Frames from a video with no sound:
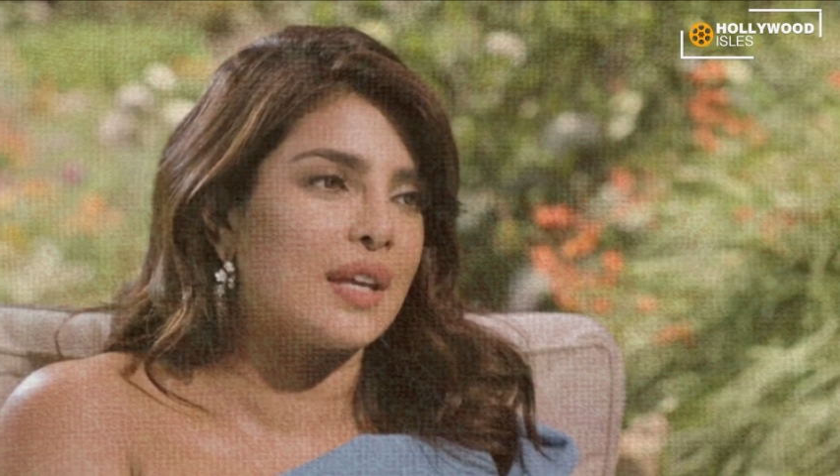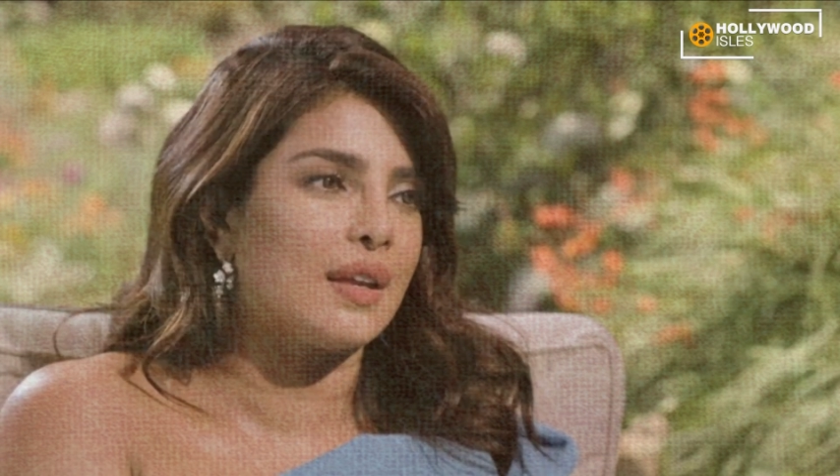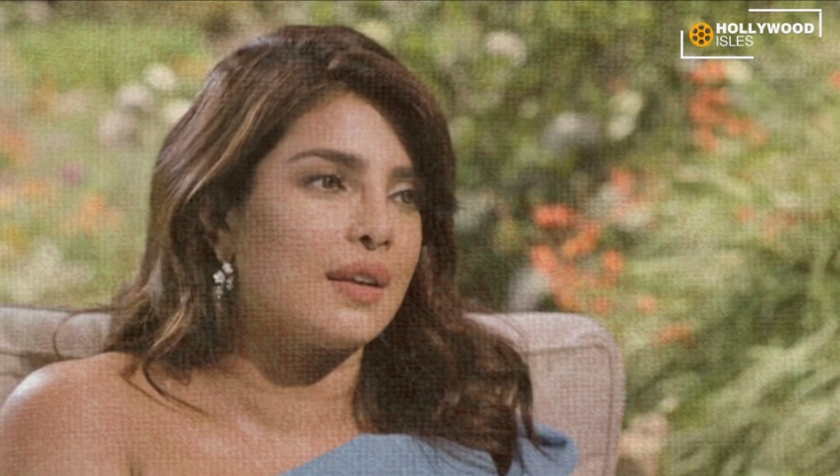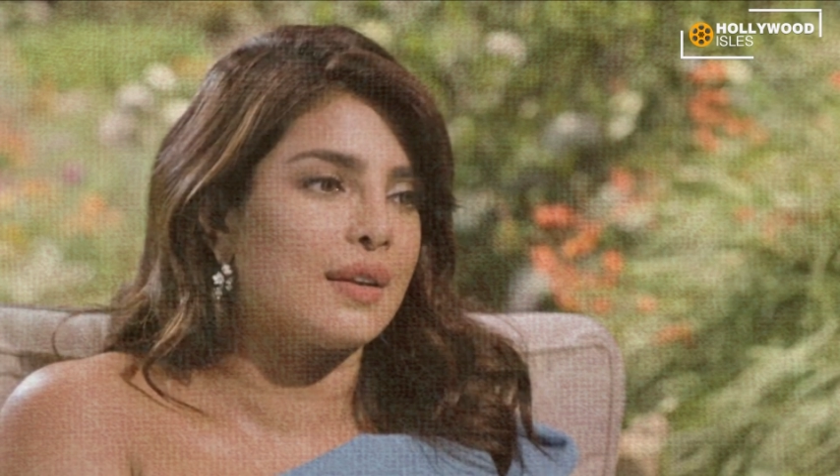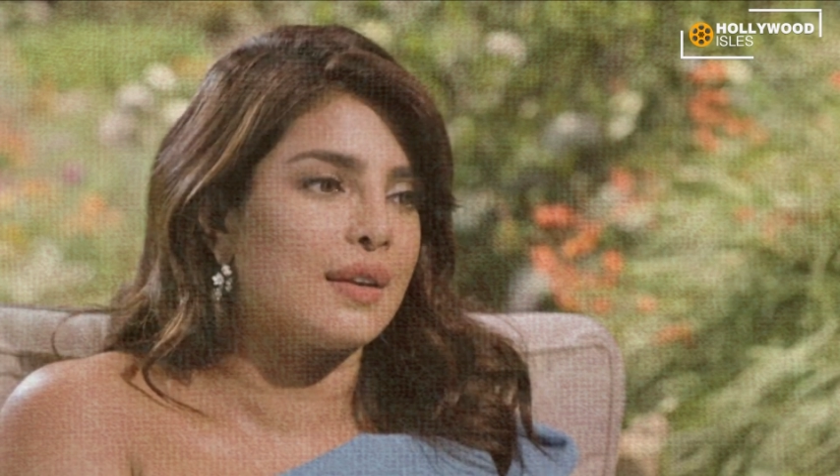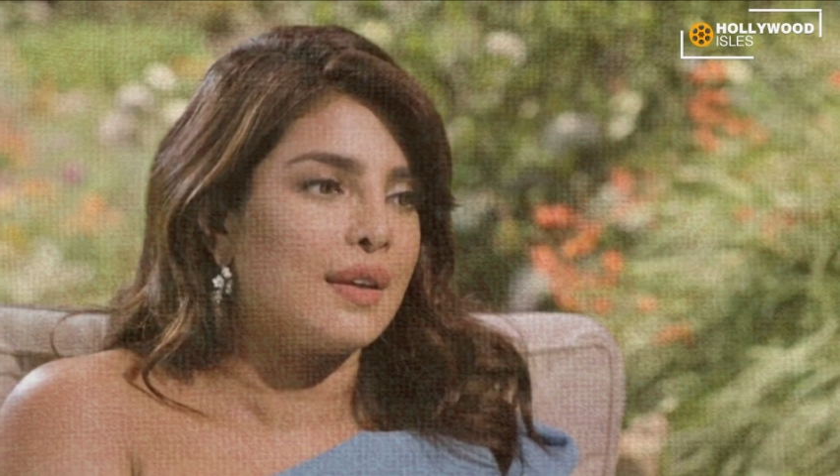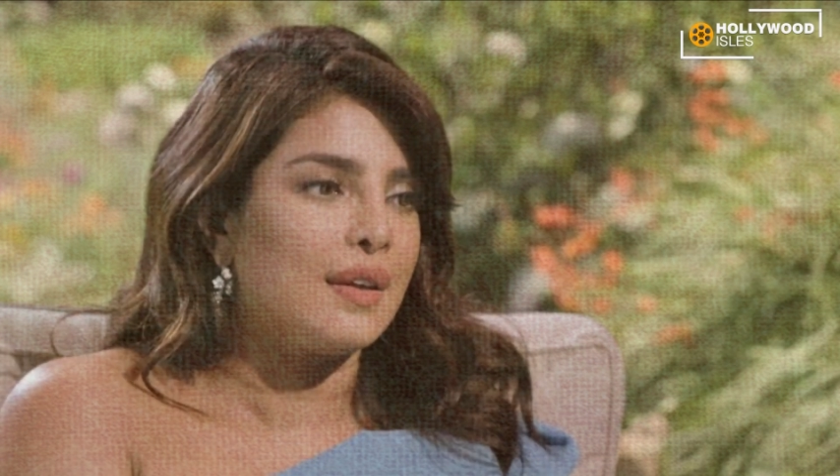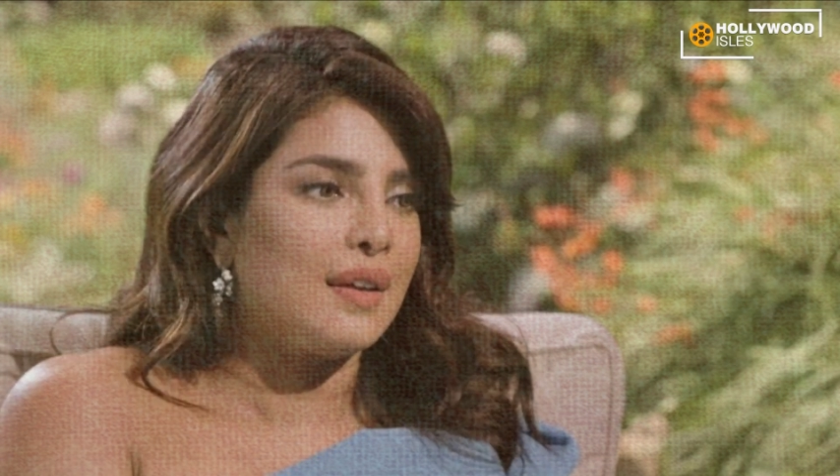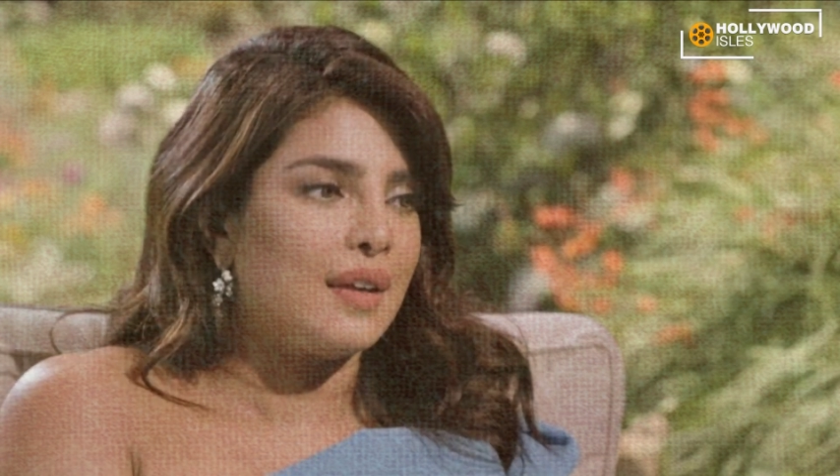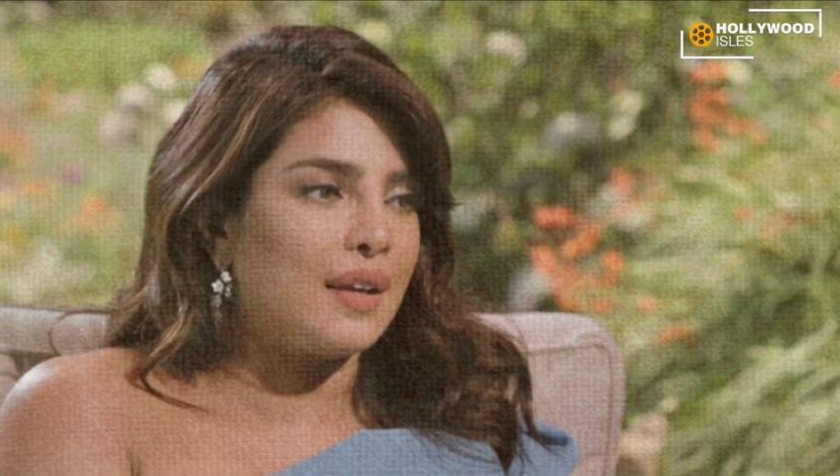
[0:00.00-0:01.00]
me in
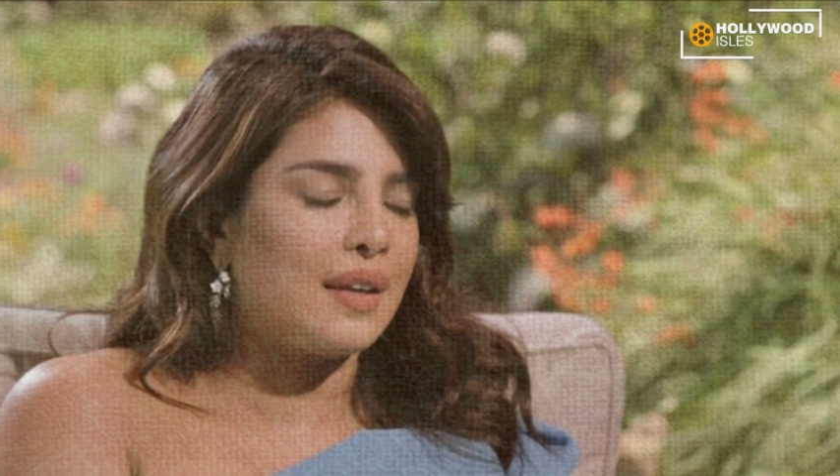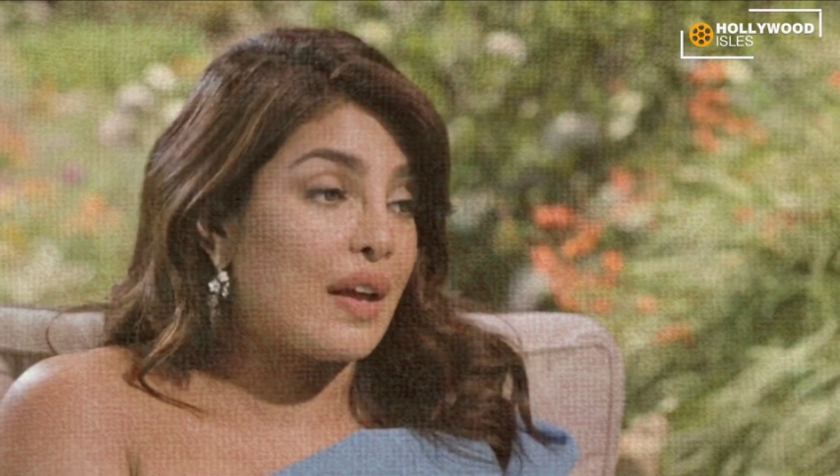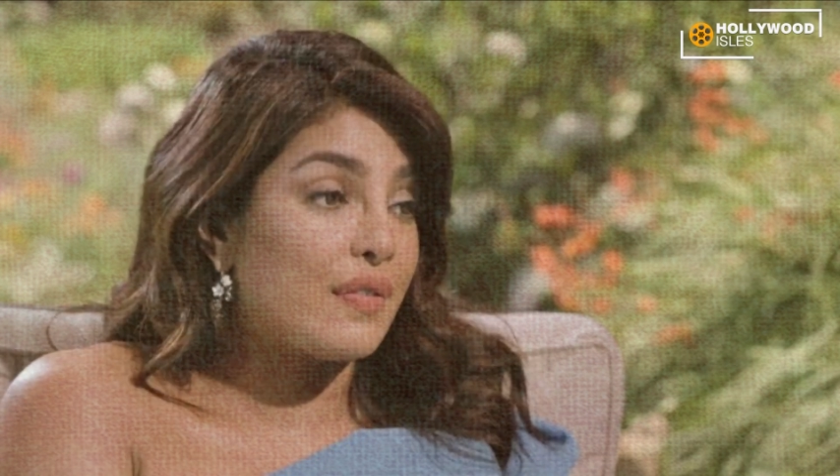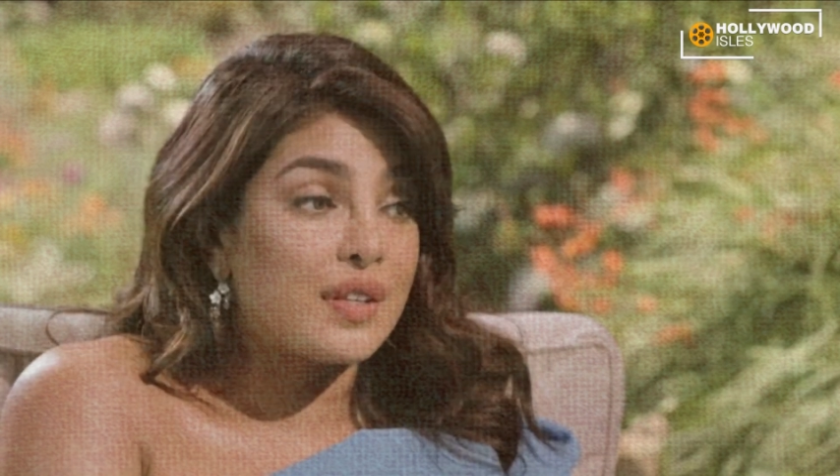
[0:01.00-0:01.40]
in